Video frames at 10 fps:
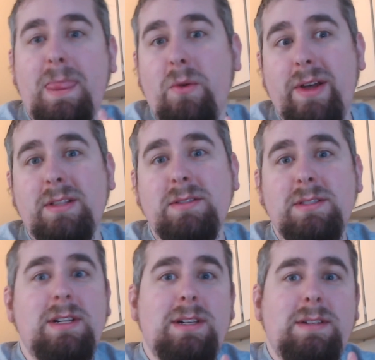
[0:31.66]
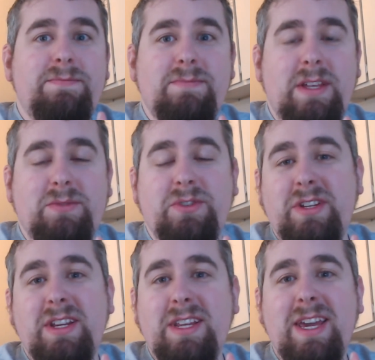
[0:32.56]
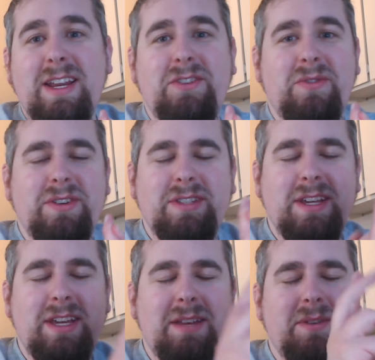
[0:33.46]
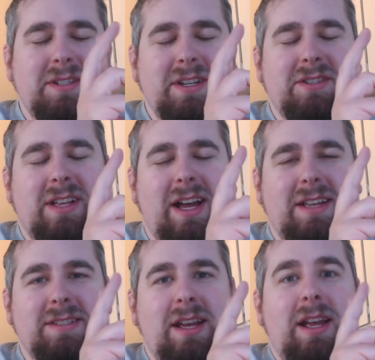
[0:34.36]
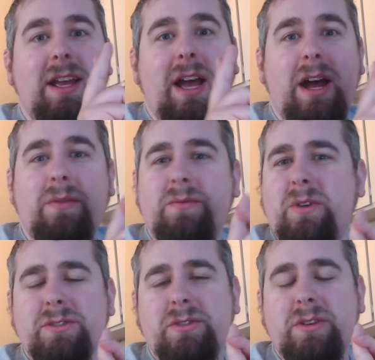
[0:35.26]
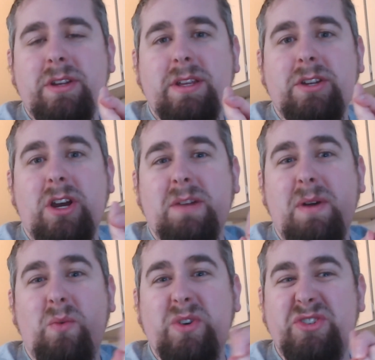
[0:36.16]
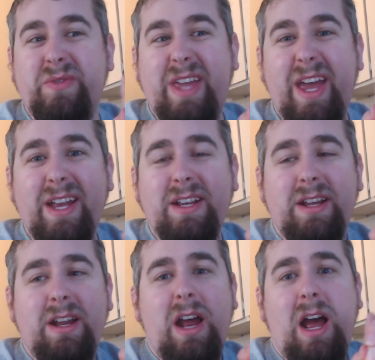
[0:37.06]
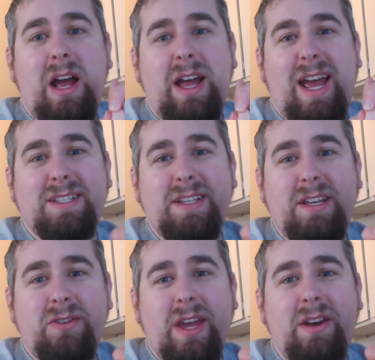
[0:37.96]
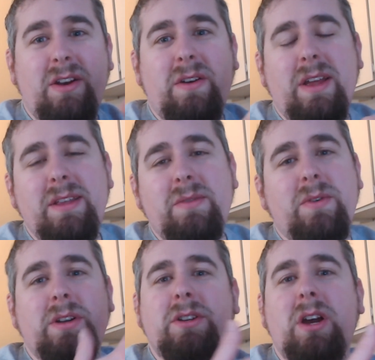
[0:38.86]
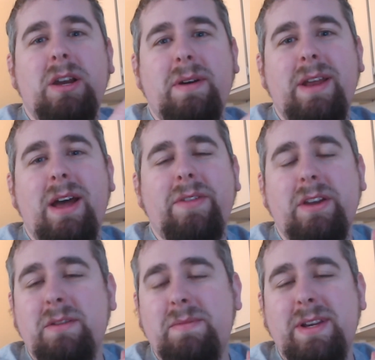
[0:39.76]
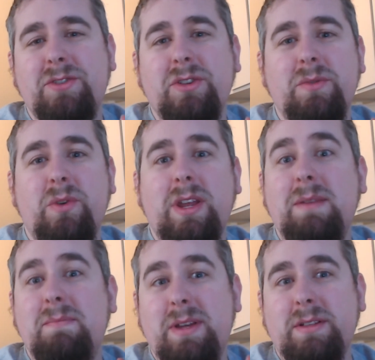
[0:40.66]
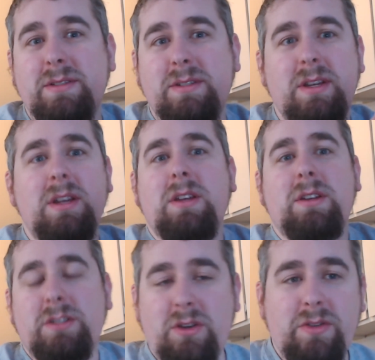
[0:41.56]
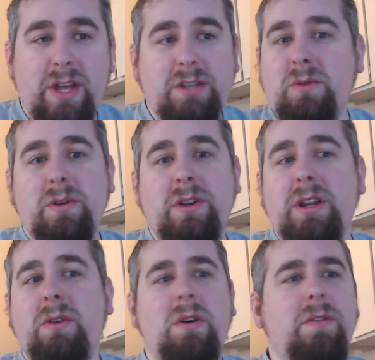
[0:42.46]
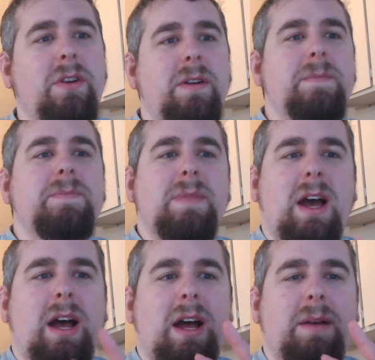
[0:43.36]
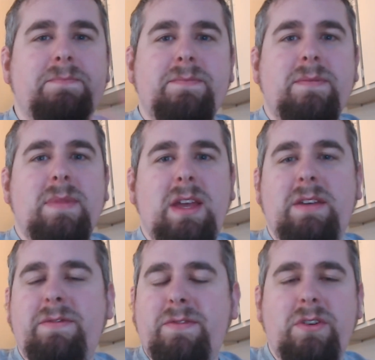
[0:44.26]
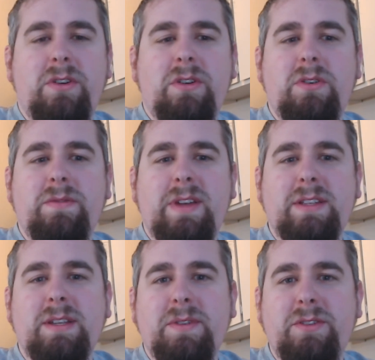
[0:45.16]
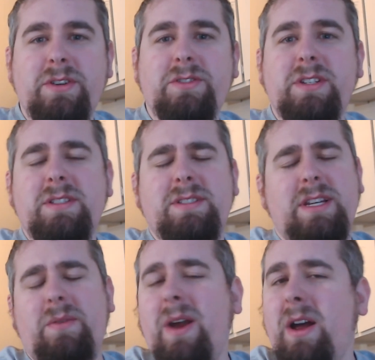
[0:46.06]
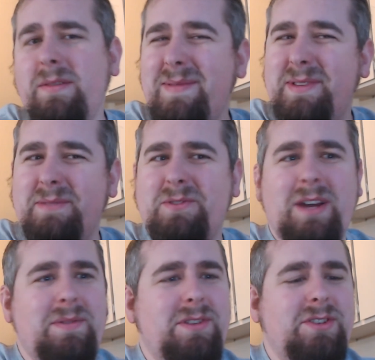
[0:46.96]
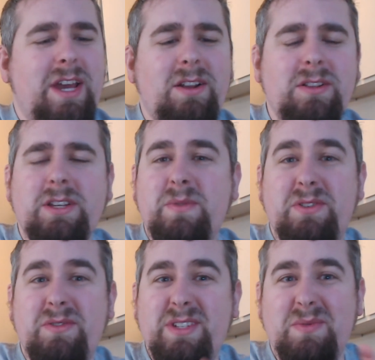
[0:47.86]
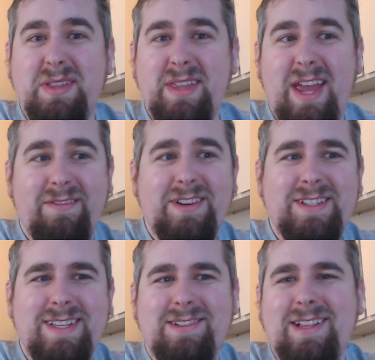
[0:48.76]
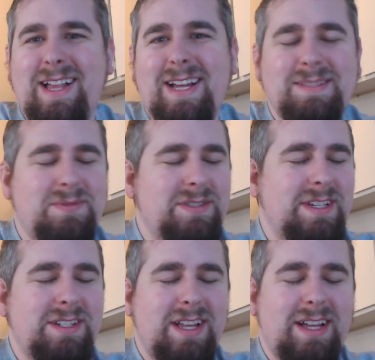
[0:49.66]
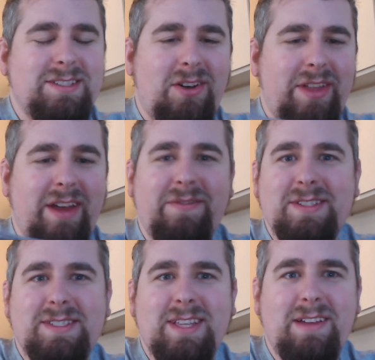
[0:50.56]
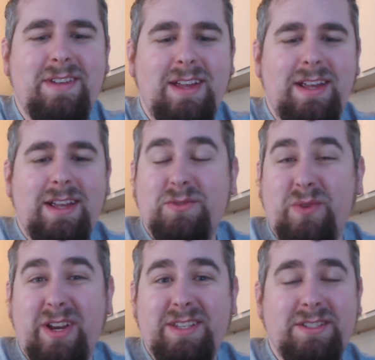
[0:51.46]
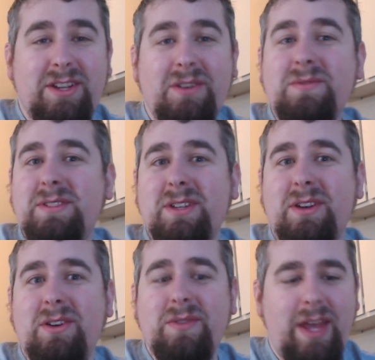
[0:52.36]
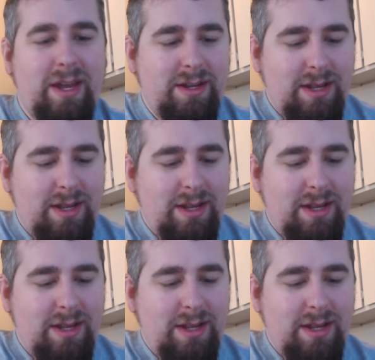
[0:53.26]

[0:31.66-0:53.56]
well, that's what you need to get into it, just like any prestige class. Uh, we're also going to then talk about what you get uh, as an elocater, and then we're going to talk about how that could potentially work in builds. So that's what we're going to go over. Um, if you that's something you're interested, stick around. Maybe subscribe to the channel because we do this with every single class, prestige class, all that fun stuff. It's races too. So yeah.